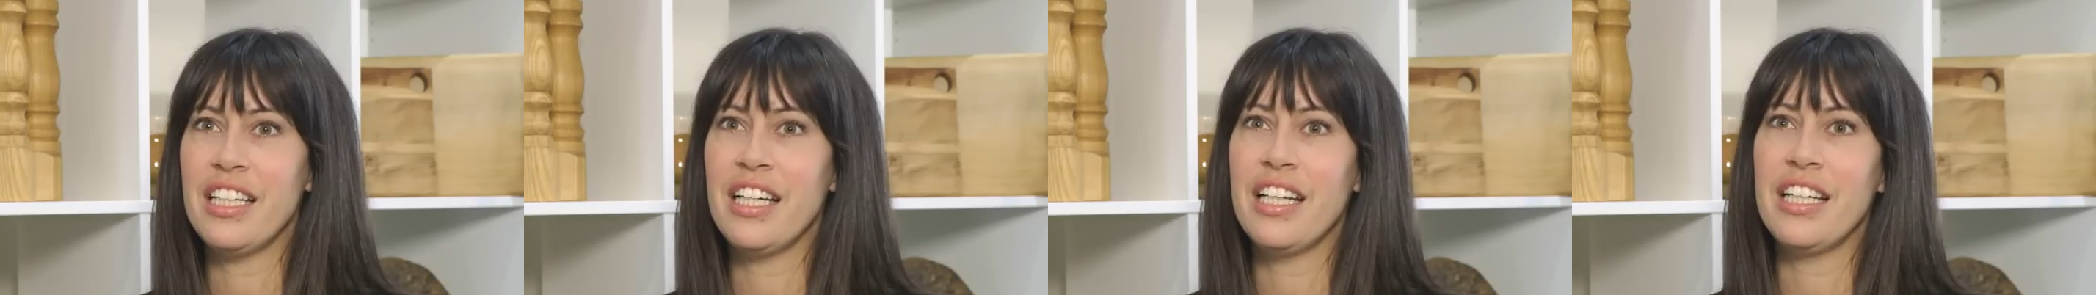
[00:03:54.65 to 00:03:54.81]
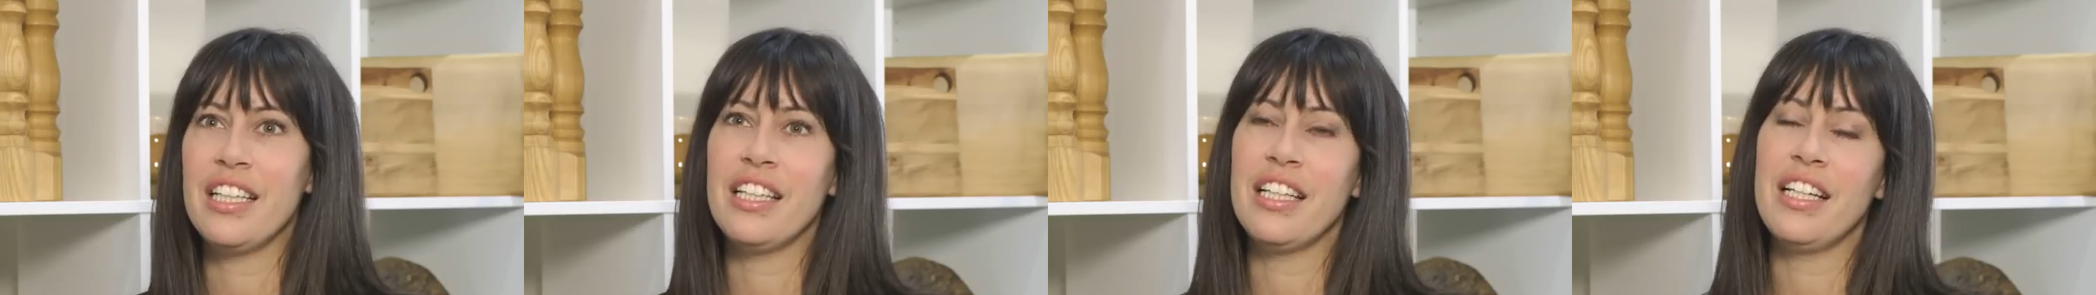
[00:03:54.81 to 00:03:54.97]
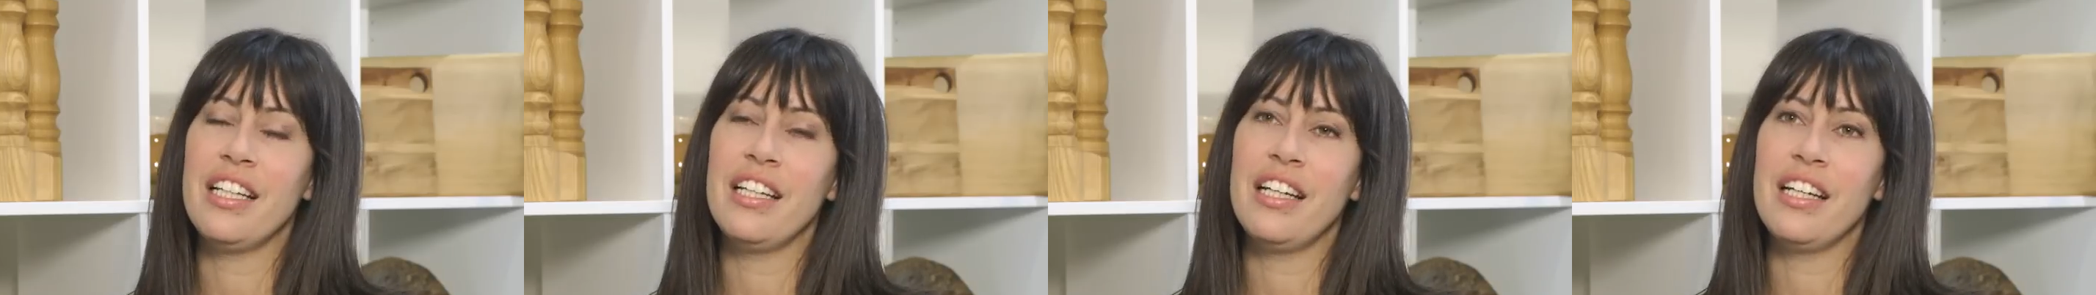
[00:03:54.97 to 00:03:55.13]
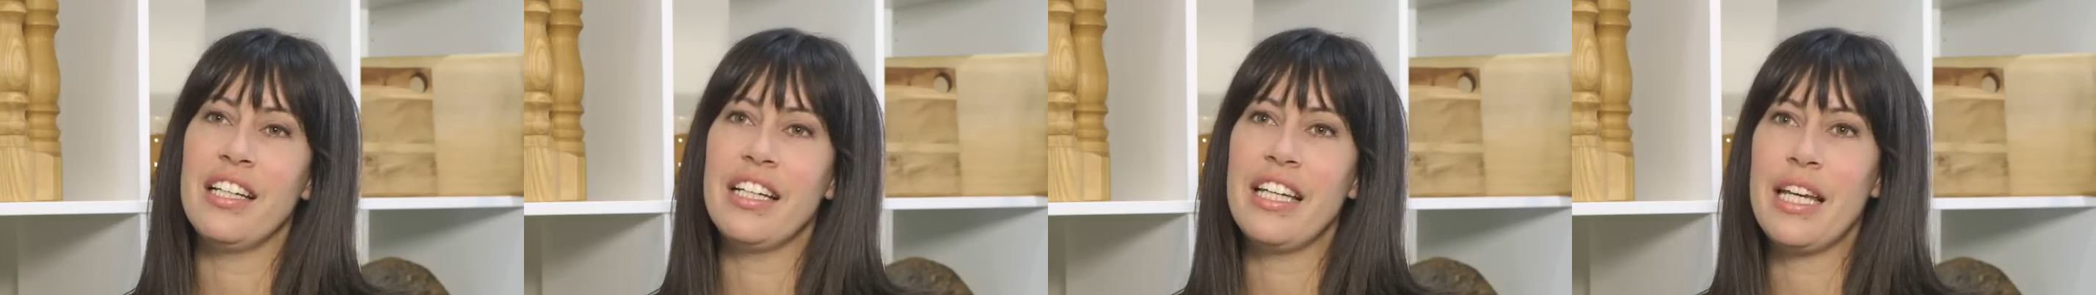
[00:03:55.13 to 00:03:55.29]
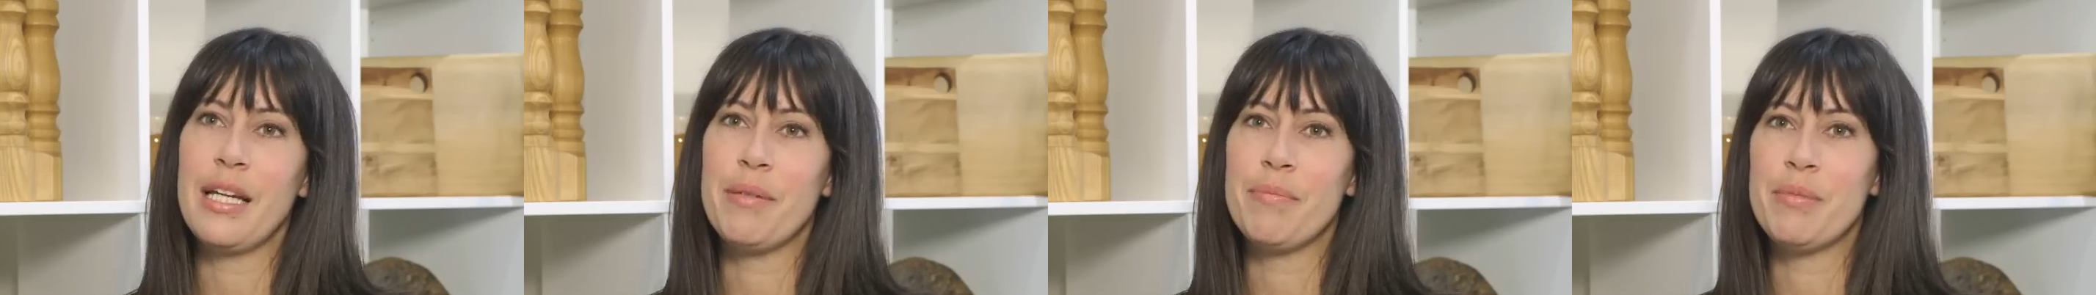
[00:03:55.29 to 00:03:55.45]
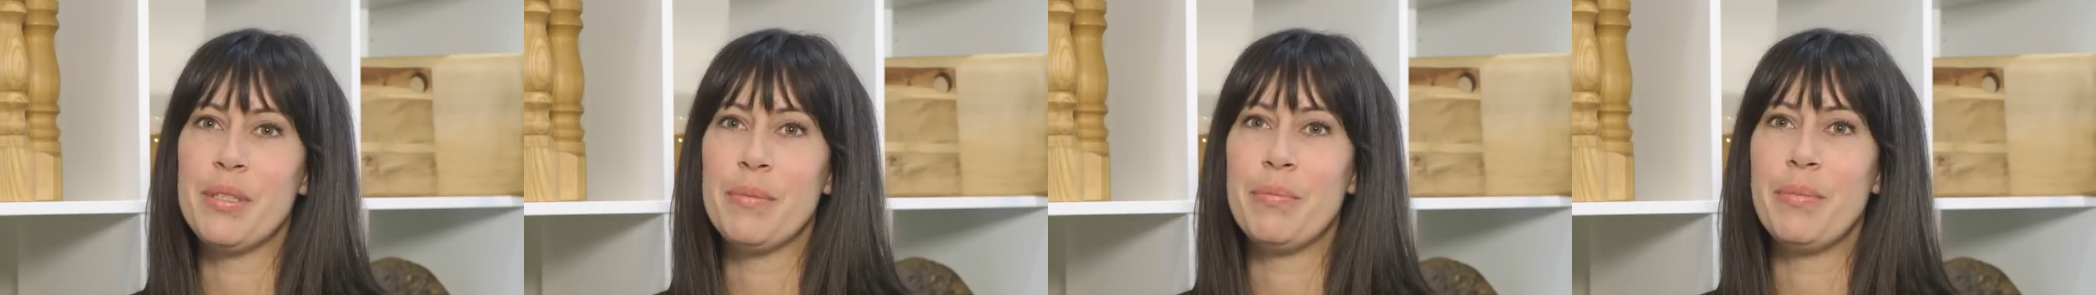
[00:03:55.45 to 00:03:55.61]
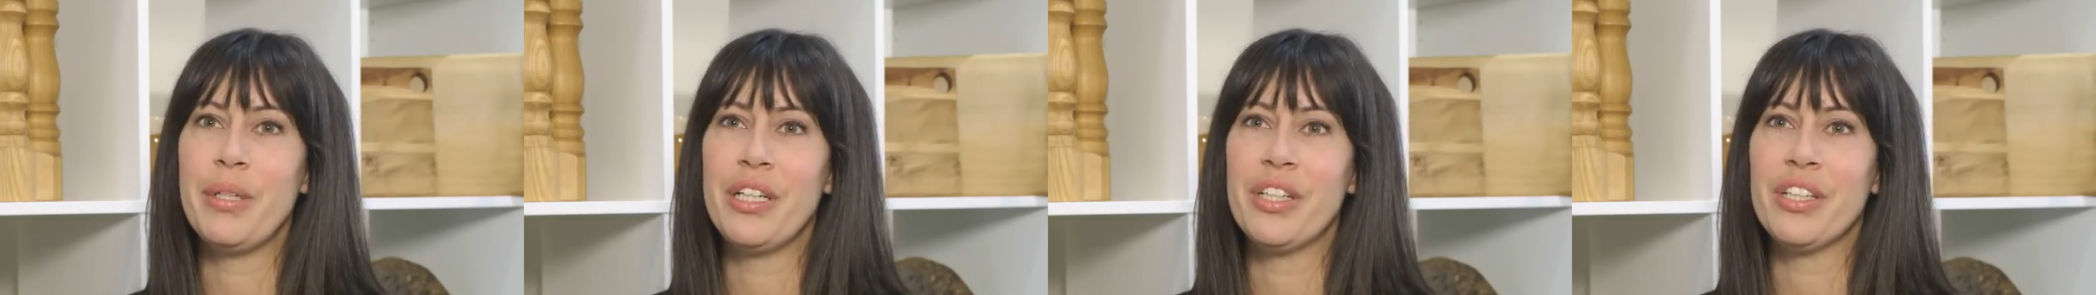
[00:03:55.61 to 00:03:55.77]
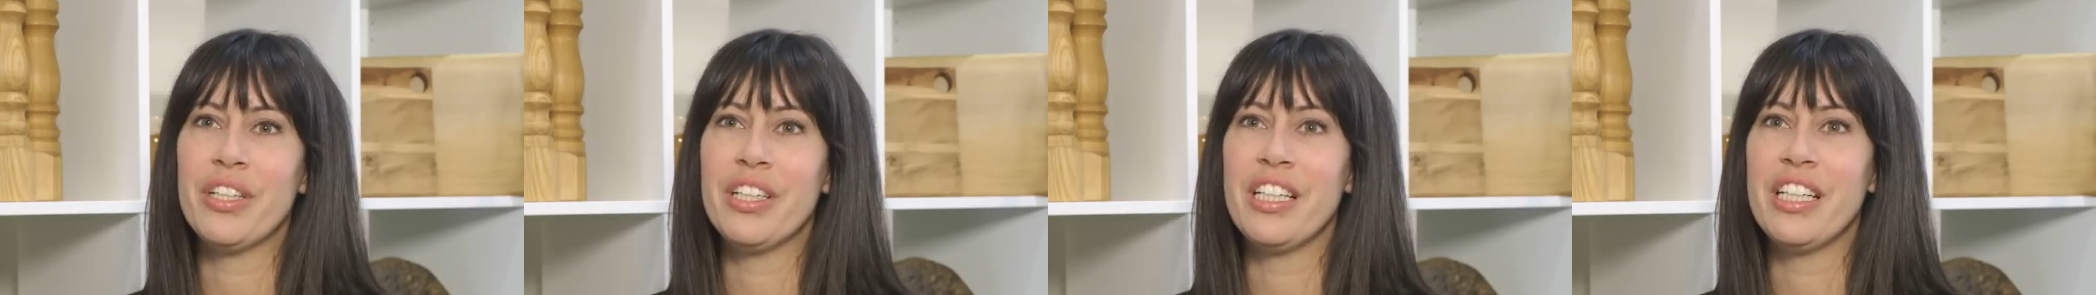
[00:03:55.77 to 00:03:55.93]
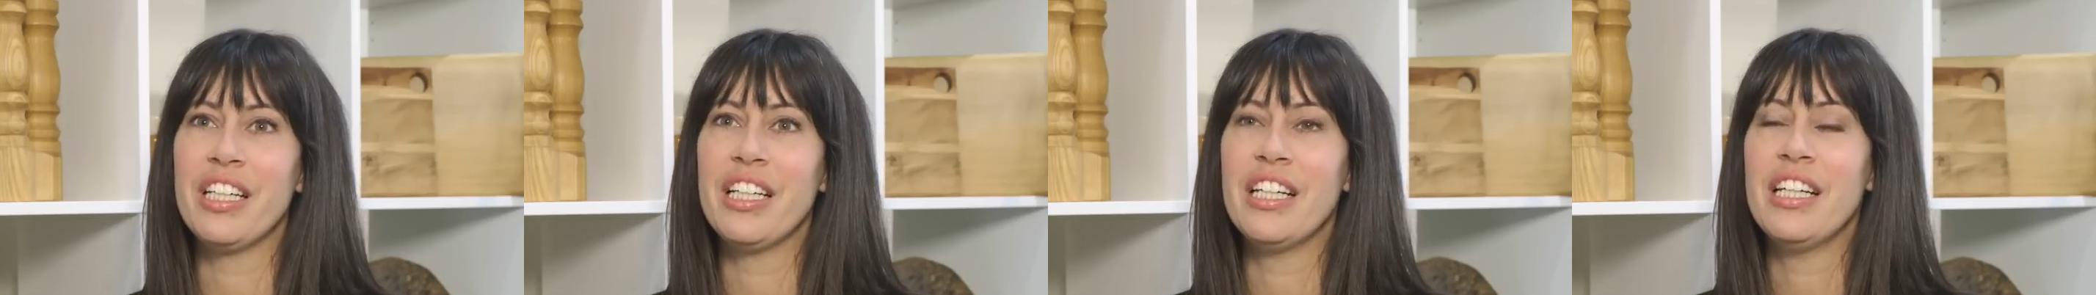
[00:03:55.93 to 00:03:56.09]
and then I came to
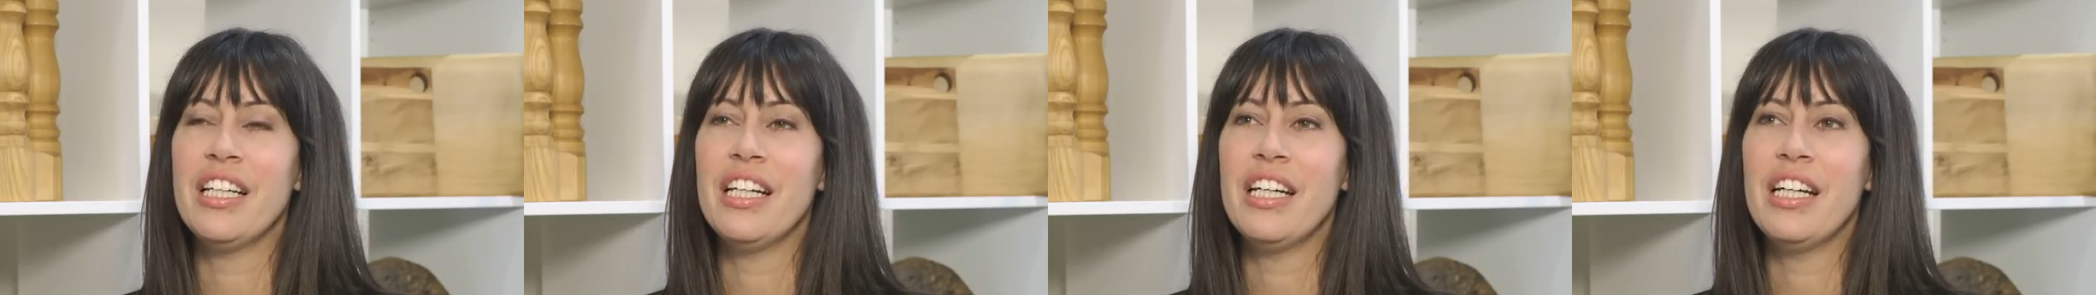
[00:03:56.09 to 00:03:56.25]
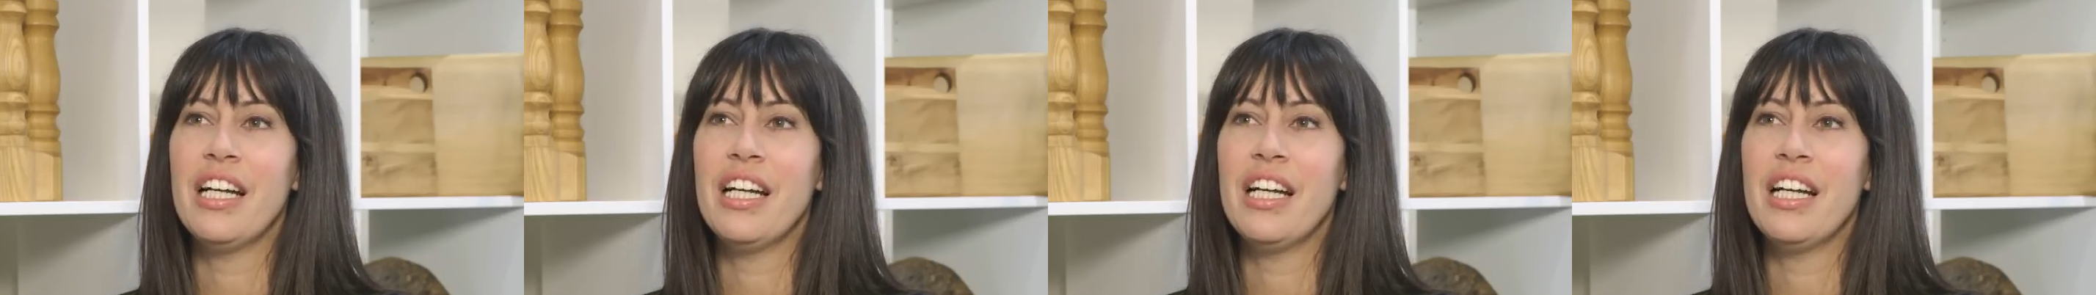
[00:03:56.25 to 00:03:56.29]
Barrie